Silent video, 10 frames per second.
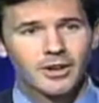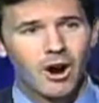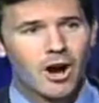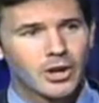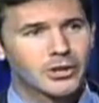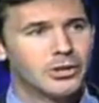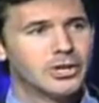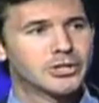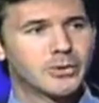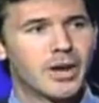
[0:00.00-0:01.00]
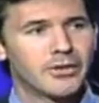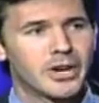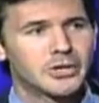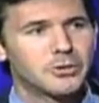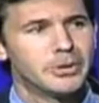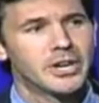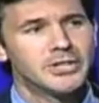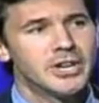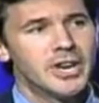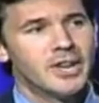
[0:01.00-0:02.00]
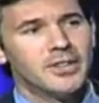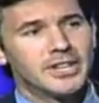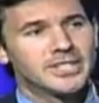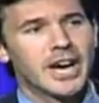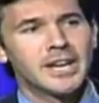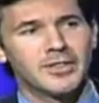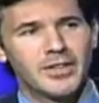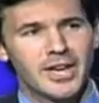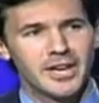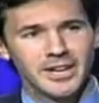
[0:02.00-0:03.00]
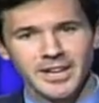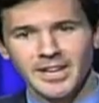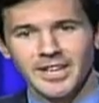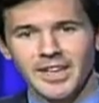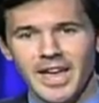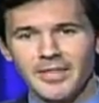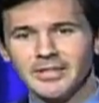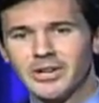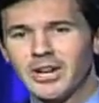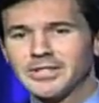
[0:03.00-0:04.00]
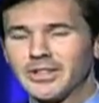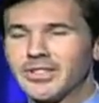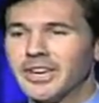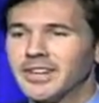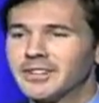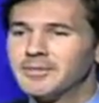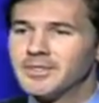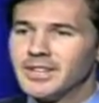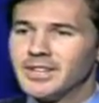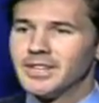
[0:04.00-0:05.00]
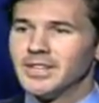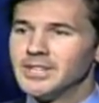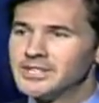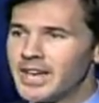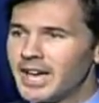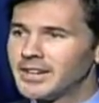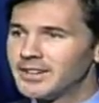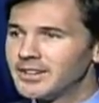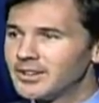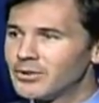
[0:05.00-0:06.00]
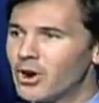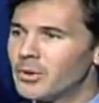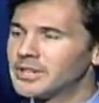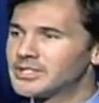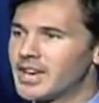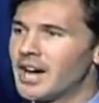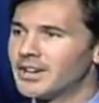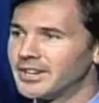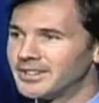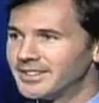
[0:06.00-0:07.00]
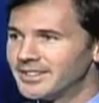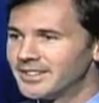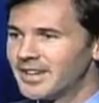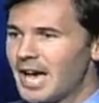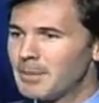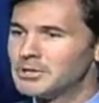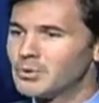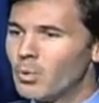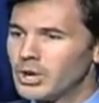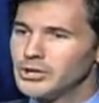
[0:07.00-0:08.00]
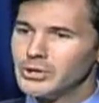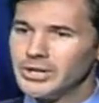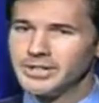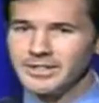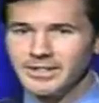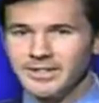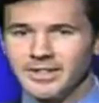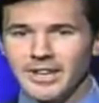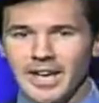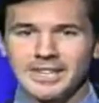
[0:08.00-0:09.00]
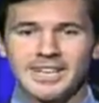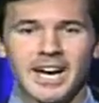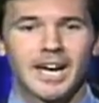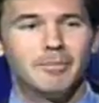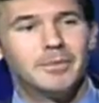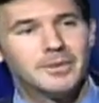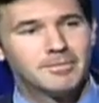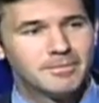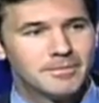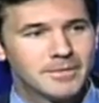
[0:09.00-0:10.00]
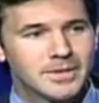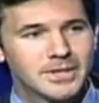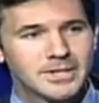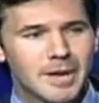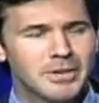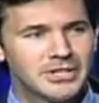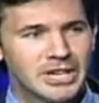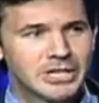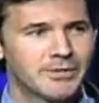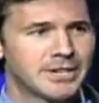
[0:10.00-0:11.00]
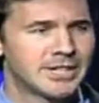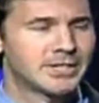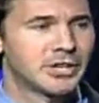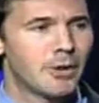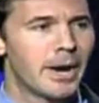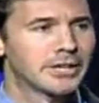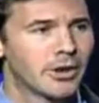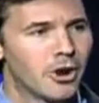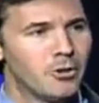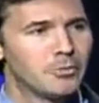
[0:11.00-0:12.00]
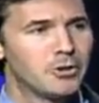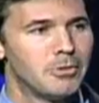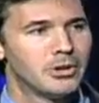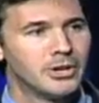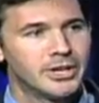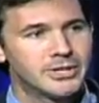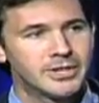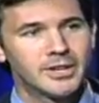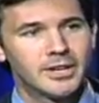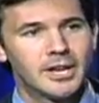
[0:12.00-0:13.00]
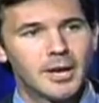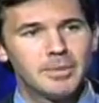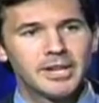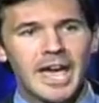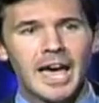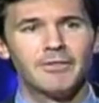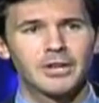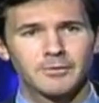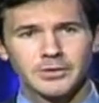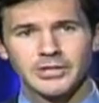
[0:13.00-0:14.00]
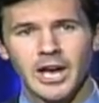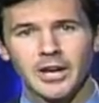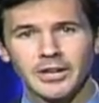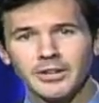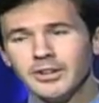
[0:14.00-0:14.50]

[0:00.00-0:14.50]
all our units around the country. Because the exciting thing and the daunting thing is that growing scouting happens one unit at a time. So that means each of us has to go back to our home communities, be an advocate for scouting,